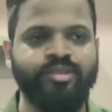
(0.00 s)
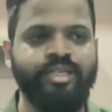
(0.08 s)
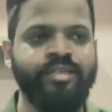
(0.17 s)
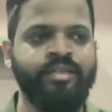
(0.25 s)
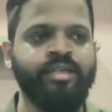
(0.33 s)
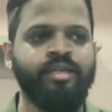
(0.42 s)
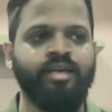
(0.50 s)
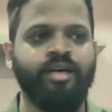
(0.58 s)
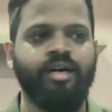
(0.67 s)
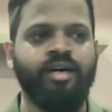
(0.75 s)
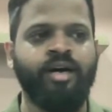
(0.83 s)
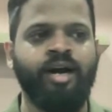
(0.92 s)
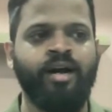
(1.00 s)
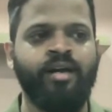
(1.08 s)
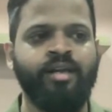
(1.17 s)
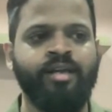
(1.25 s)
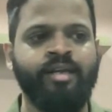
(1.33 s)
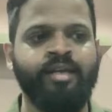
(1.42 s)
So that
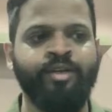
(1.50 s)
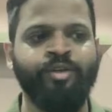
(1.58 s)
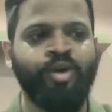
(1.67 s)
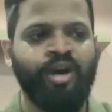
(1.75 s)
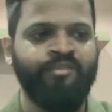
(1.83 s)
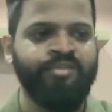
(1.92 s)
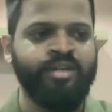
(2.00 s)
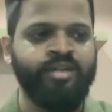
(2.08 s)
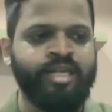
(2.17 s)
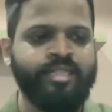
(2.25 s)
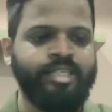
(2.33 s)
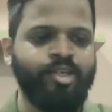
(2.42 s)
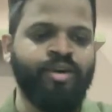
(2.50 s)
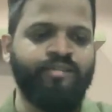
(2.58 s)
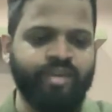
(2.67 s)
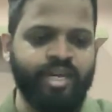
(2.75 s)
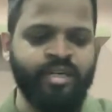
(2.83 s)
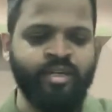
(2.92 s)
you have, let's say you
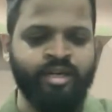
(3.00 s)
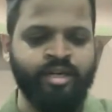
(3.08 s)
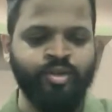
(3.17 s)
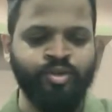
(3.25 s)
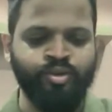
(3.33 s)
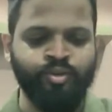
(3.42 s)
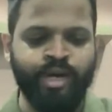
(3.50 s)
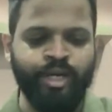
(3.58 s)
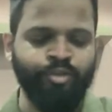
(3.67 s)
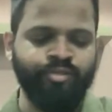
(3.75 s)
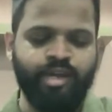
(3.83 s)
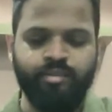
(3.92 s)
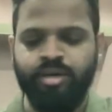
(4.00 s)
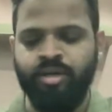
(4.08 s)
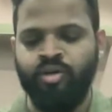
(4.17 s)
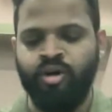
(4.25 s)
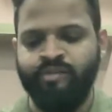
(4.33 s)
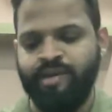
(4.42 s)
have created, you went to
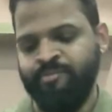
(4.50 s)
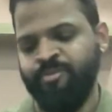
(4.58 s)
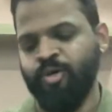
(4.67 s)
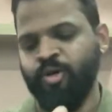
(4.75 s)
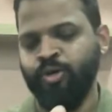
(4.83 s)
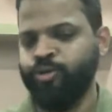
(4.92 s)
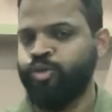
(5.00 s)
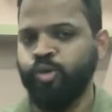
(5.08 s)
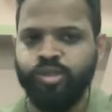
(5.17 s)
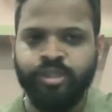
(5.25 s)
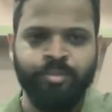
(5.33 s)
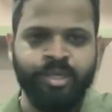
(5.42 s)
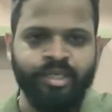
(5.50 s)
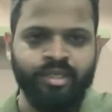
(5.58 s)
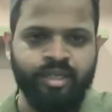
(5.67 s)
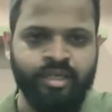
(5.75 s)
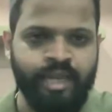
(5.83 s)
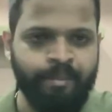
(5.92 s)
Framer or Webflow, you chose a
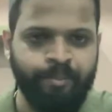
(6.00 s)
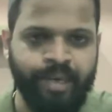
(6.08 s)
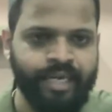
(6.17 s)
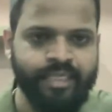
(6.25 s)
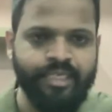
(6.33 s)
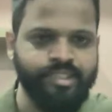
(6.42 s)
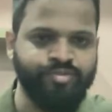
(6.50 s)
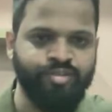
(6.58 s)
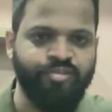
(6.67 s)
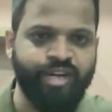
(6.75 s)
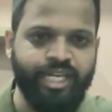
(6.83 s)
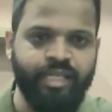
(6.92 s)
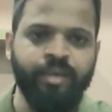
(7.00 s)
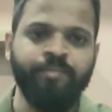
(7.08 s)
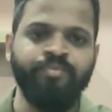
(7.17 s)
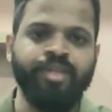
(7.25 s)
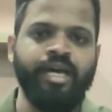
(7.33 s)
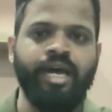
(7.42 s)
particular template that is for free,
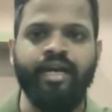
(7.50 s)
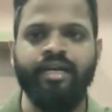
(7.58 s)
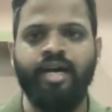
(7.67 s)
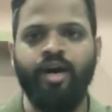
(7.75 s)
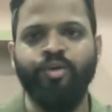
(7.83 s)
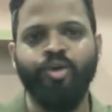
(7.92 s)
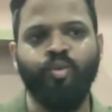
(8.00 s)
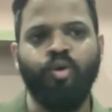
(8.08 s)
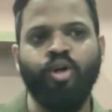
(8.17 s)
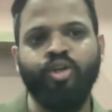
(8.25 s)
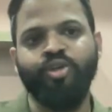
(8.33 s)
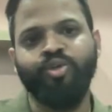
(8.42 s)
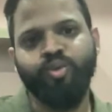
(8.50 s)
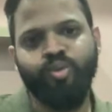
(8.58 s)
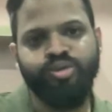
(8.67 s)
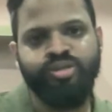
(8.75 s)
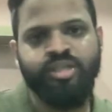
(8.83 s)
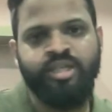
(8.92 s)
and now you want to
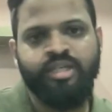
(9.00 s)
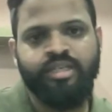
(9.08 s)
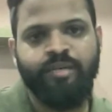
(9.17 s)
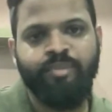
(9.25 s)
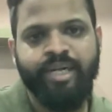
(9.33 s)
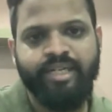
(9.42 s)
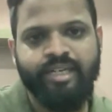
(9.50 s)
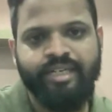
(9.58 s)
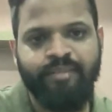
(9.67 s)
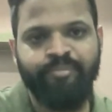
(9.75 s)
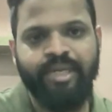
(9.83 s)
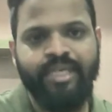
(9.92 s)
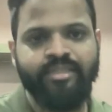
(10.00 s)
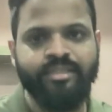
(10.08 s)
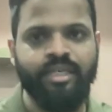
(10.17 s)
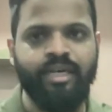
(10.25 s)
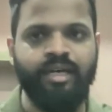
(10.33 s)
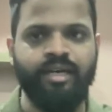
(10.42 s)
use that particular templates.